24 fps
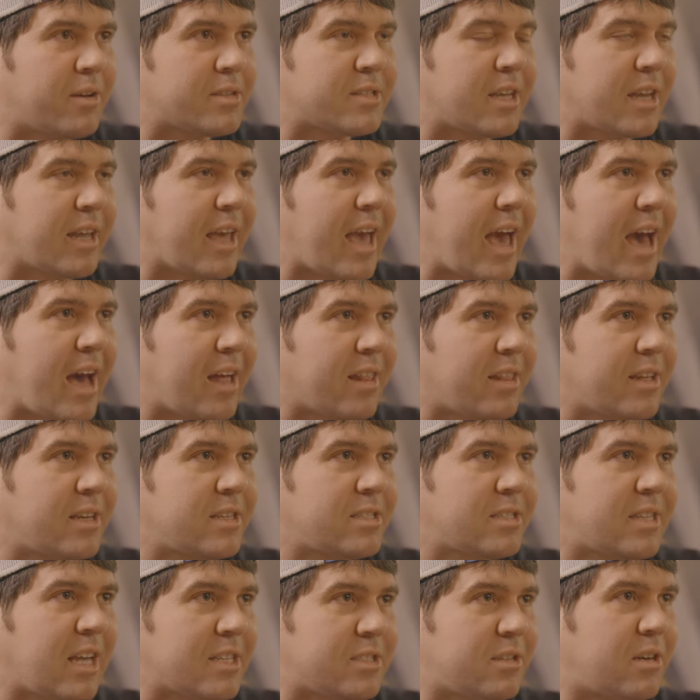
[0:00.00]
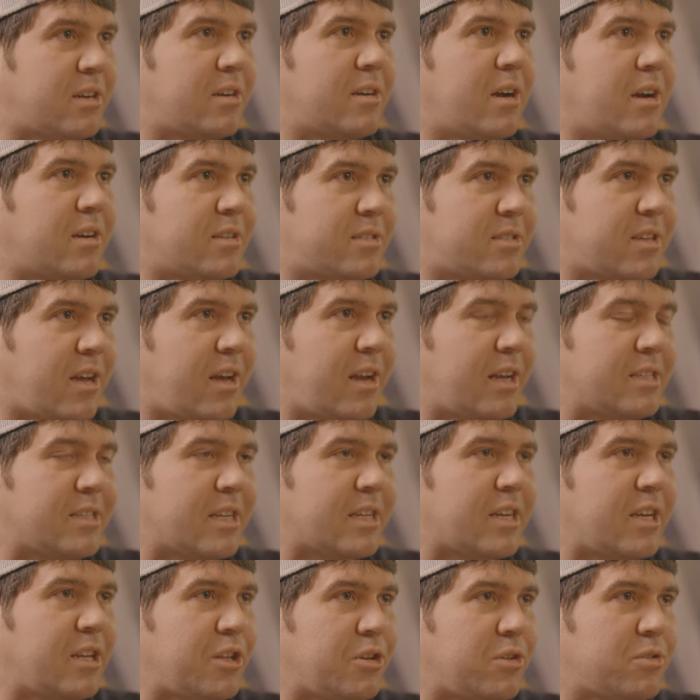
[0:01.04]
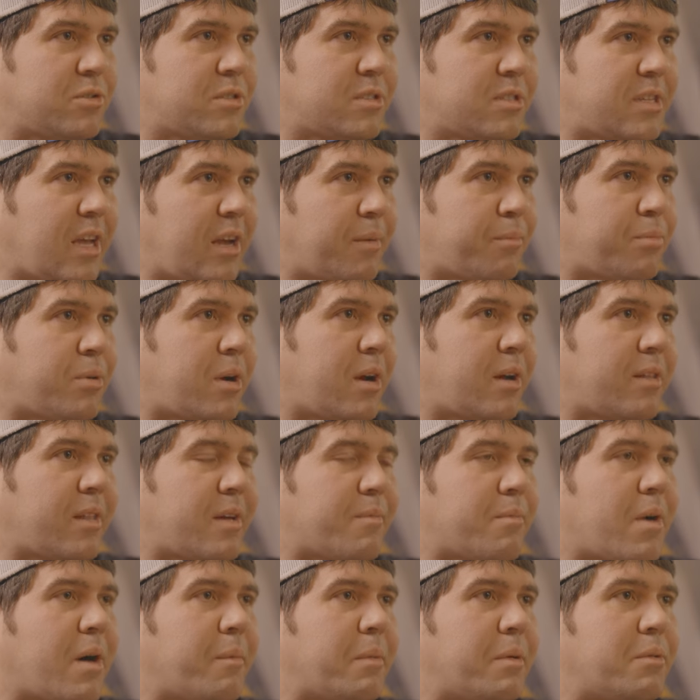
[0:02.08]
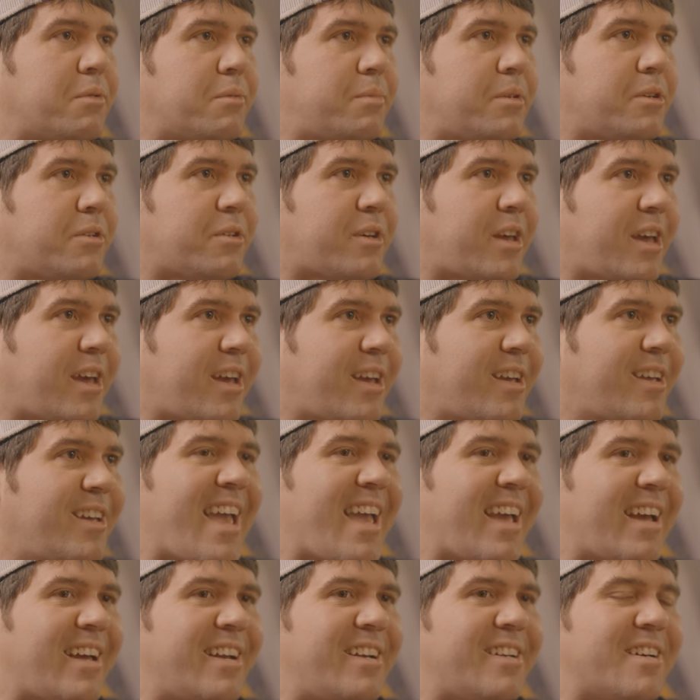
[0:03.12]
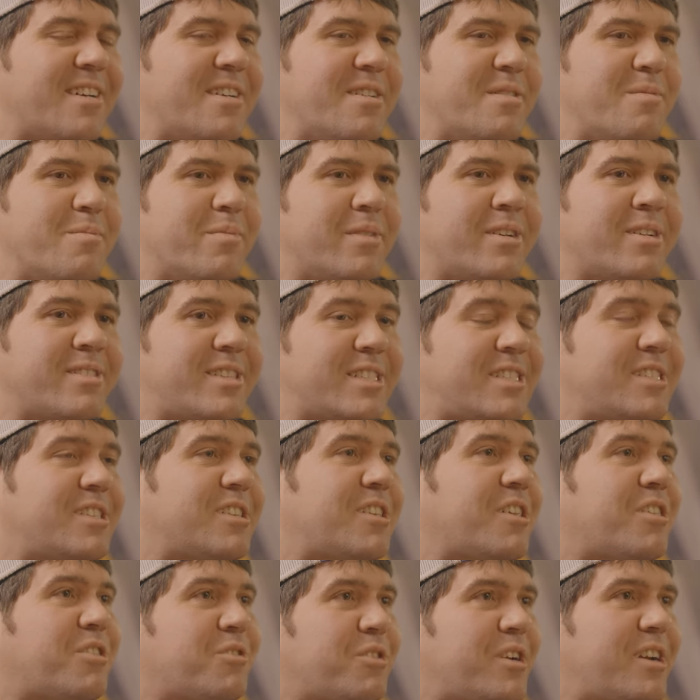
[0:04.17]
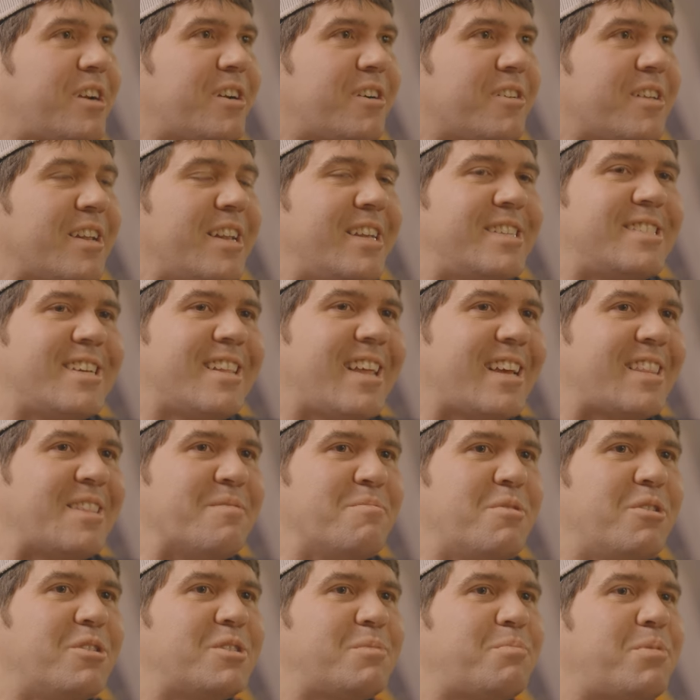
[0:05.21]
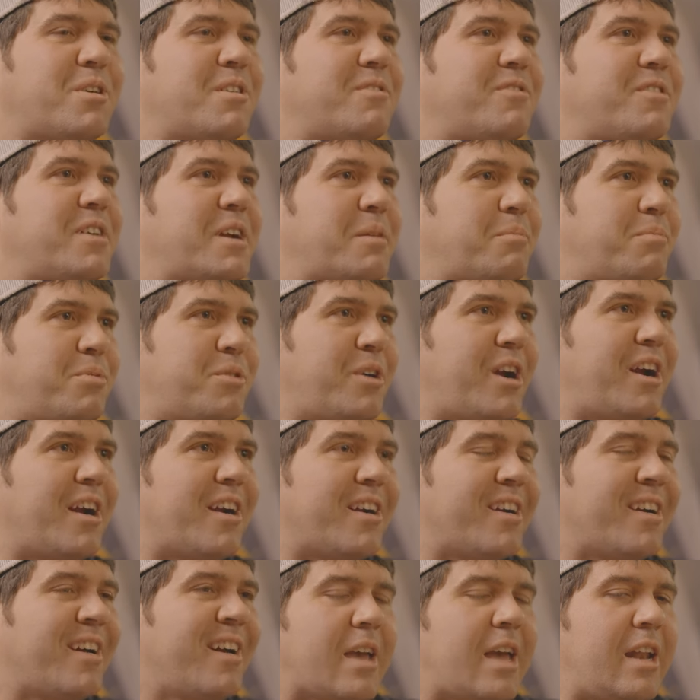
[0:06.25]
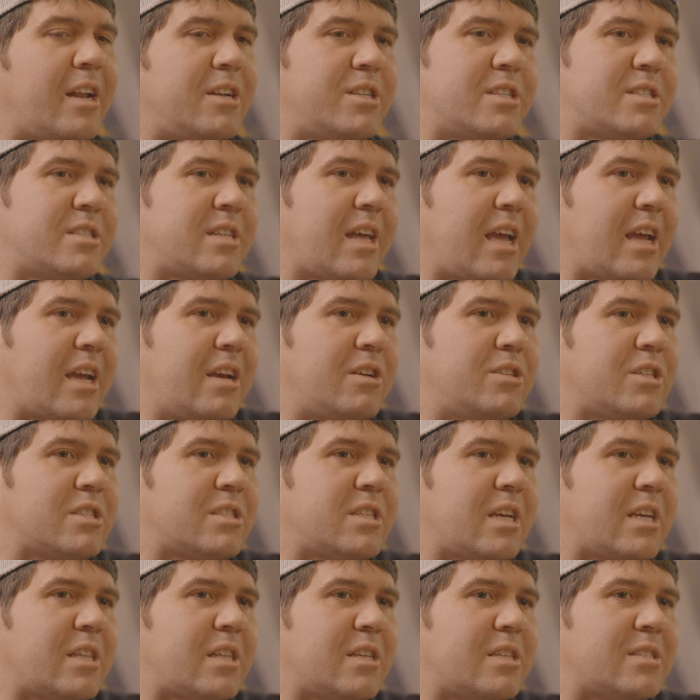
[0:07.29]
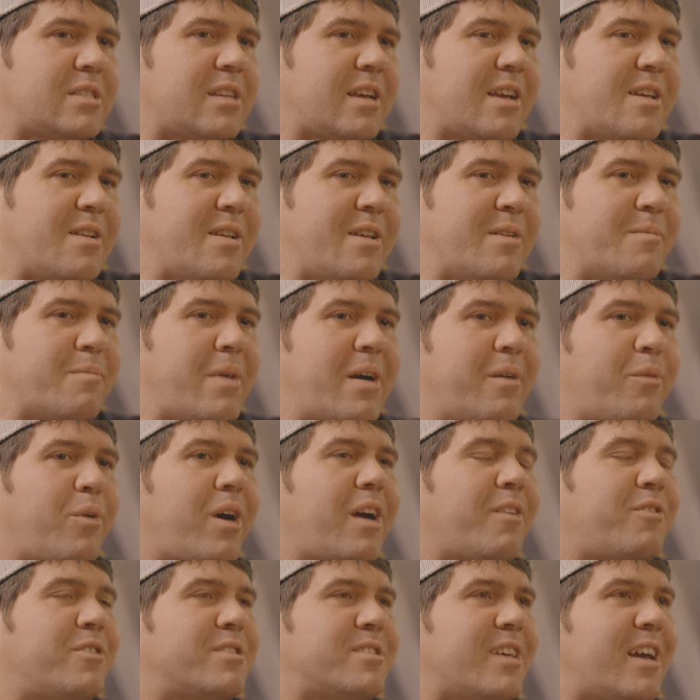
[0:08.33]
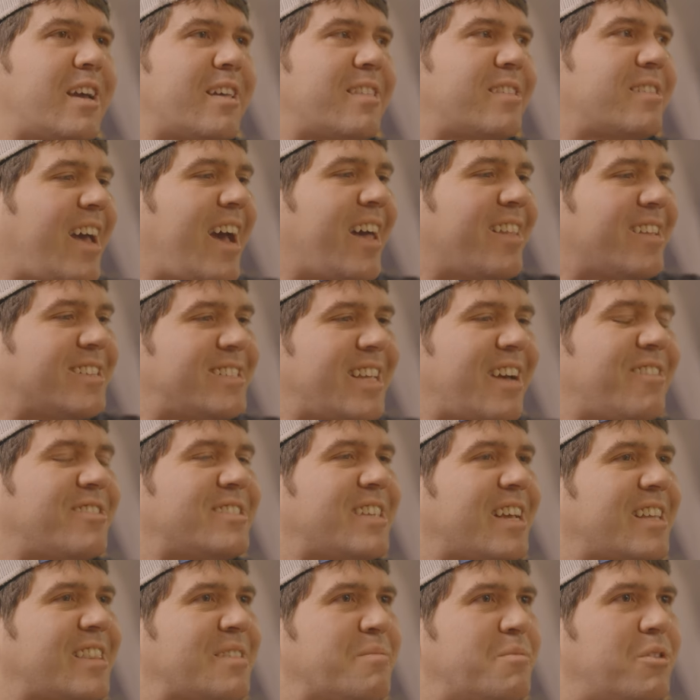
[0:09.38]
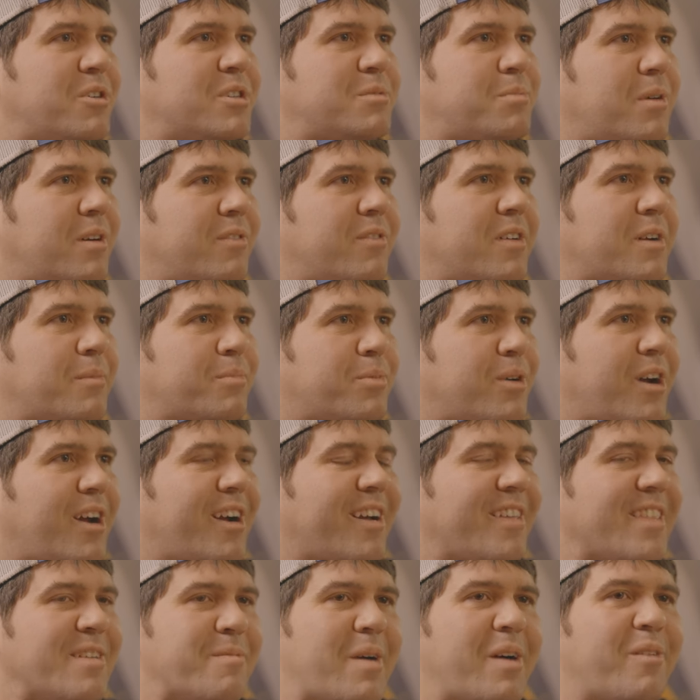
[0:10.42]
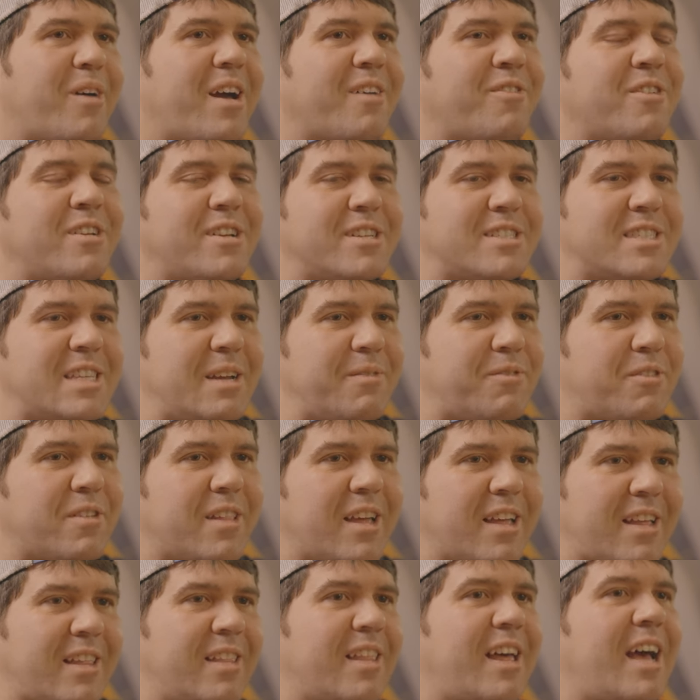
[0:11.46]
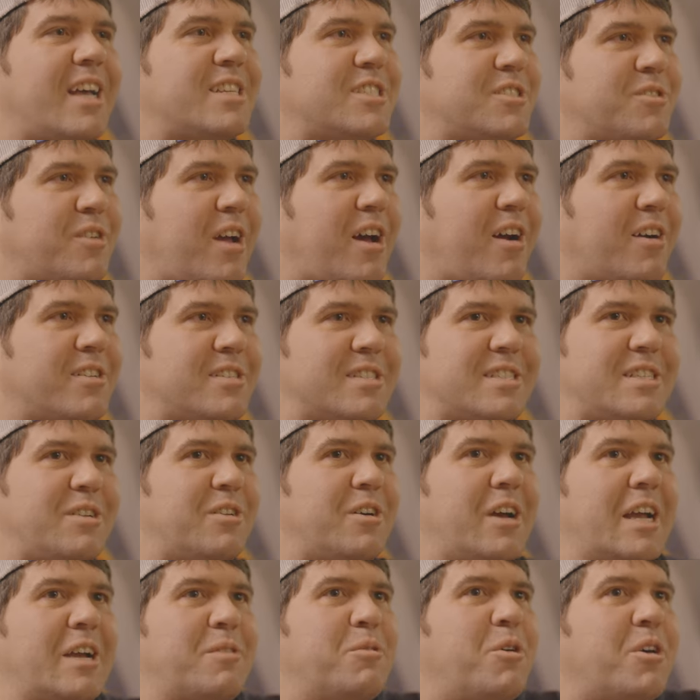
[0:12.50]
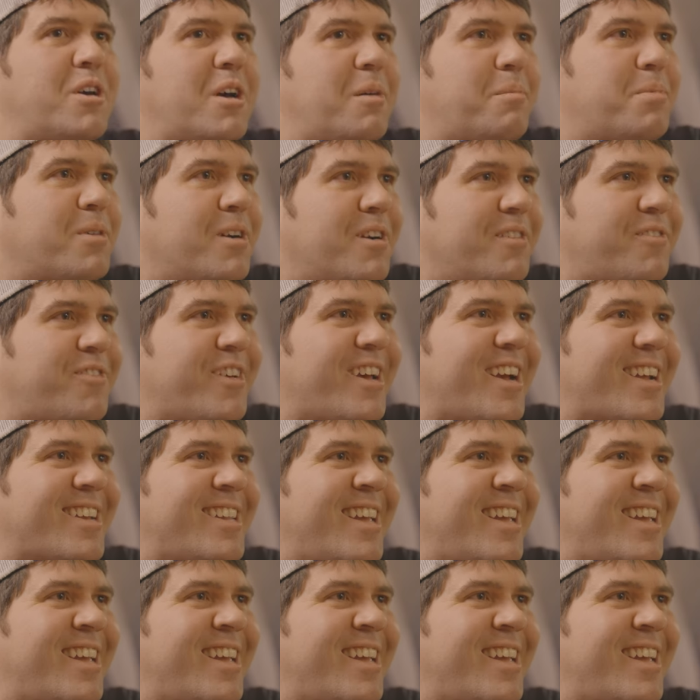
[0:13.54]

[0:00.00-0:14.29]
was like, Atlas, that's our, our son. I was like, can you say a prayer that mommy will be okay? And um, this is a three-year-old. And he said like the most perfect prayer. And it just like, it was just like this. And then my wife was like, Atlas, that was like the most perfect prayer. And then my wife went to sleep for like the last three hours and she like woke up perfect.